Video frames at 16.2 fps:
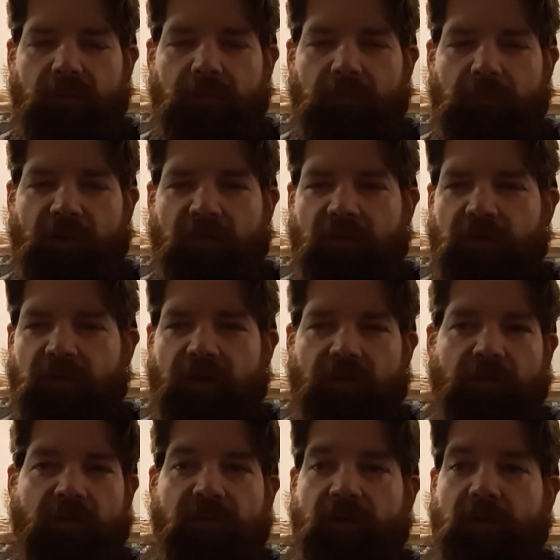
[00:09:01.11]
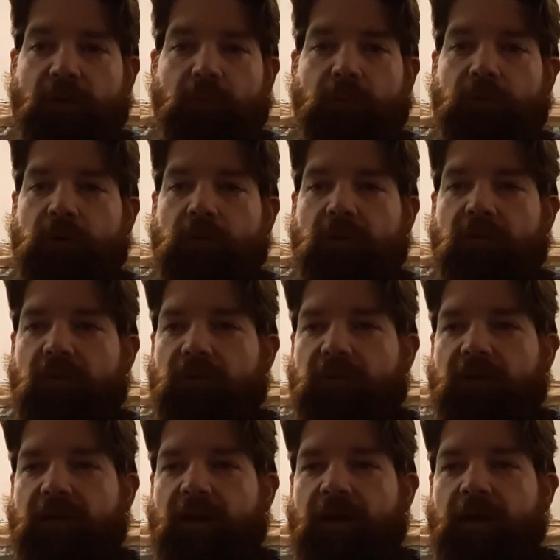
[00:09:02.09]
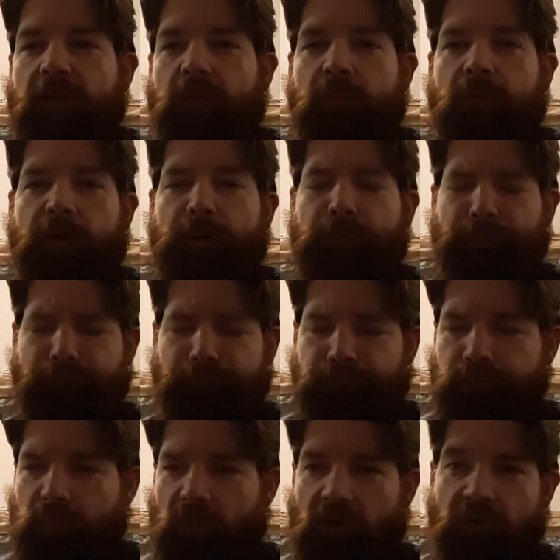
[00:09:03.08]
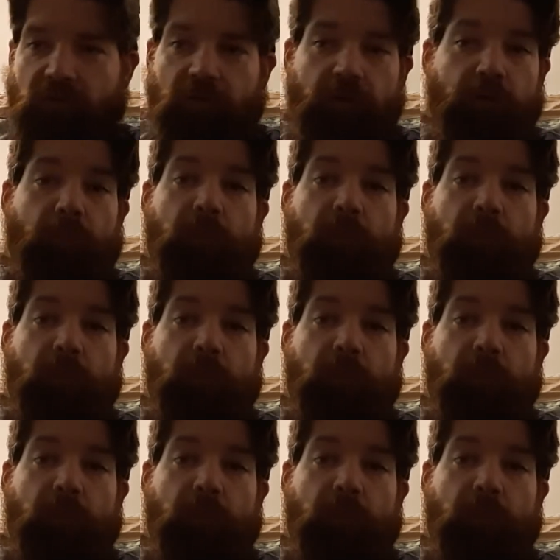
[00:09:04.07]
basically just having sex with her and stuff like that. Well, and she doesn't